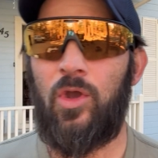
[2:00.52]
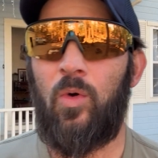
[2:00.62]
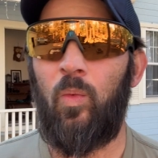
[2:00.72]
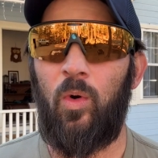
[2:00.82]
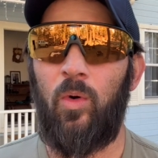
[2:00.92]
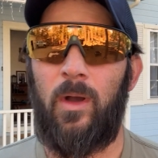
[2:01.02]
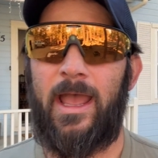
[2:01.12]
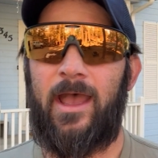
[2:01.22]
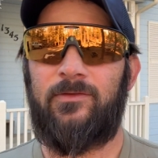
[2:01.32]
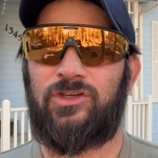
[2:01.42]
will
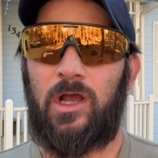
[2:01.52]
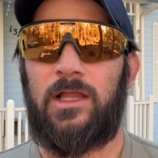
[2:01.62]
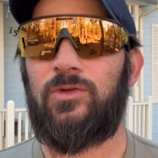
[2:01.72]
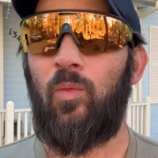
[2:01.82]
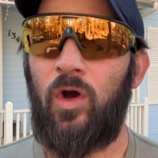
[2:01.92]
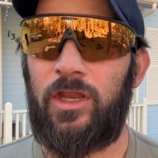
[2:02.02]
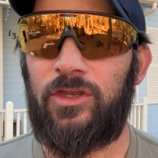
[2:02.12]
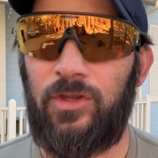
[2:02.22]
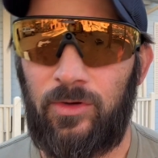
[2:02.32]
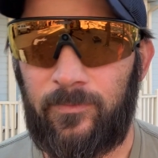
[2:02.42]
have shots 1 and
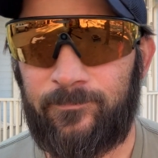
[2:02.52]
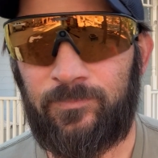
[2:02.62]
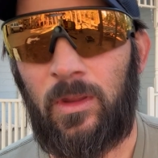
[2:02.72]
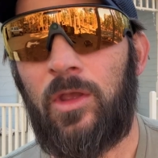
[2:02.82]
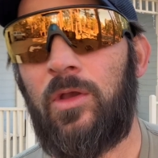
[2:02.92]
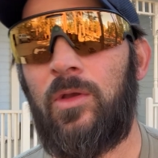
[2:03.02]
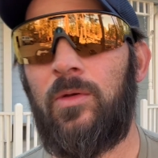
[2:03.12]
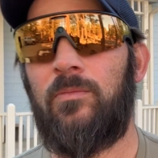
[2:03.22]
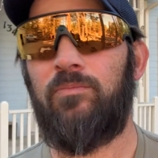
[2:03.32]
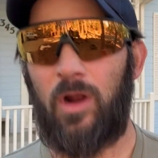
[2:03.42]
2.
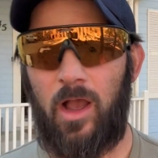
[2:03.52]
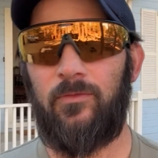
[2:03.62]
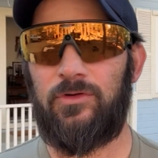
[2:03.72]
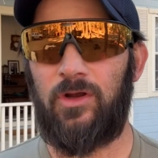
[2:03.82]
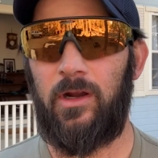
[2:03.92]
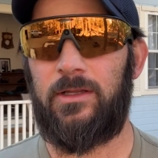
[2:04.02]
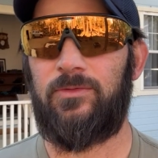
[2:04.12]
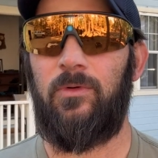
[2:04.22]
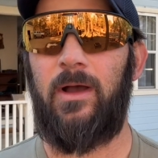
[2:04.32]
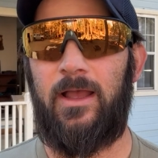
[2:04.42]
Bravo targets
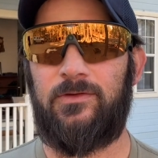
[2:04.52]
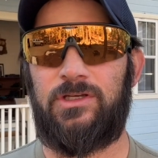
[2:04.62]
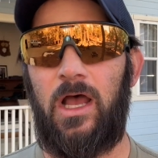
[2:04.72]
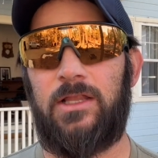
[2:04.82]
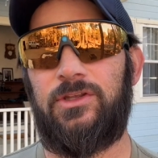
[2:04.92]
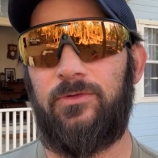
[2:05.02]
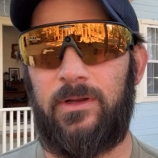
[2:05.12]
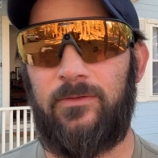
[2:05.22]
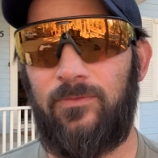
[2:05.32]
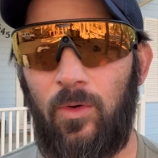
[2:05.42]
will have shots
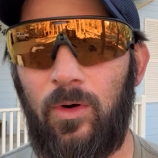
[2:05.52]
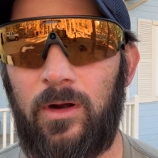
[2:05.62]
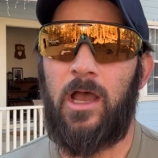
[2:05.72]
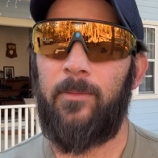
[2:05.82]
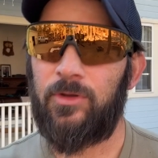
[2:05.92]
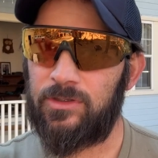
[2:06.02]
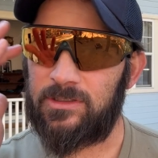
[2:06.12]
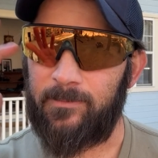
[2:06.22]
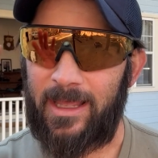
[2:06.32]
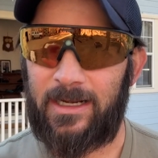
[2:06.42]
3 and 4. I'm going to use
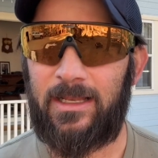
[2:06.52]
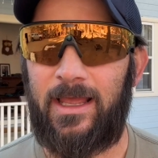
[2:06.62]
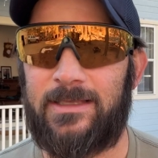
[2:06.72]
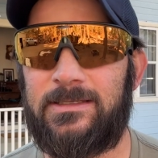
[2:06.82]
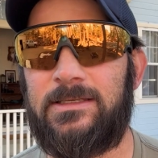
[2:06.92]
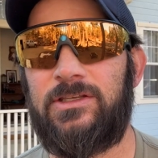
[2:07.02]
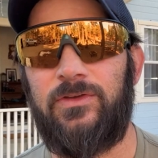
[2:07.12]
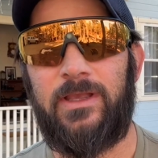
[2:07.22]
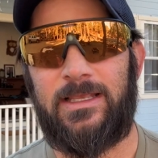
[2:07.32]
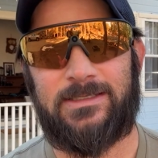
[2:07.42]
the meta glasses so
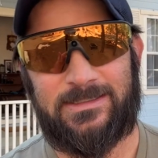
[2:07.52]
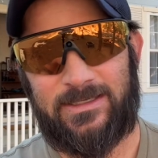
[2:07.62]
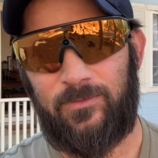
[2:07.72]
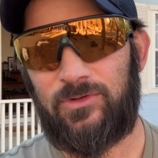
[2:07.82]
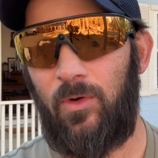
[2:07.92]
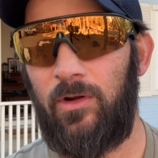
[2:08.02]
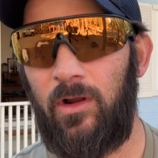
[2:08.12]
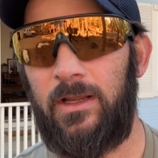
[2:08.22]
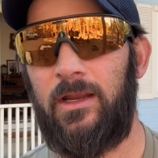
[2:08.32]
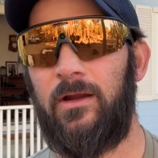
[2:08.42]
you guys can see what's going
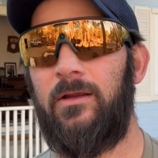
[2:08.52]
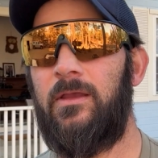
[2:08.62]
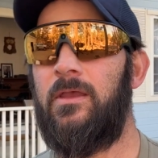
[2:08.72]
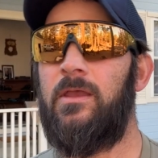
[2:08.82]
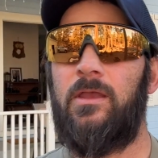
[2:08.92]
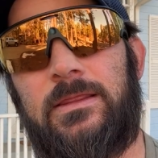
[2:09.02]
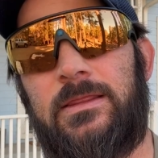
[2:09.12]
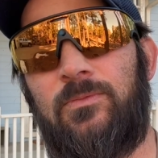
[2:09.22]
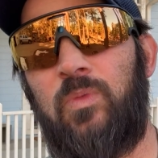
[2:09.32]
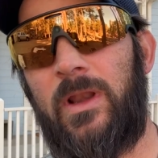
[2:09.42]
on here.
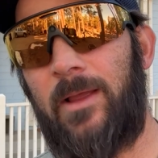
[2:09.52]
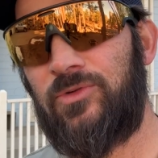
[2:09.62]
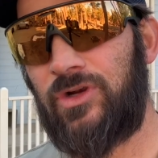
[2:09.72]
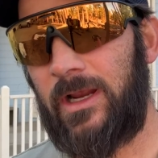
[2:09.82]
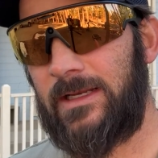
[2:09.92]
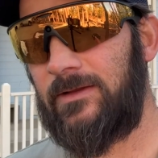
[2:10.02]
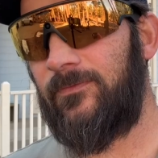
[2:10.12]
What I'm trying to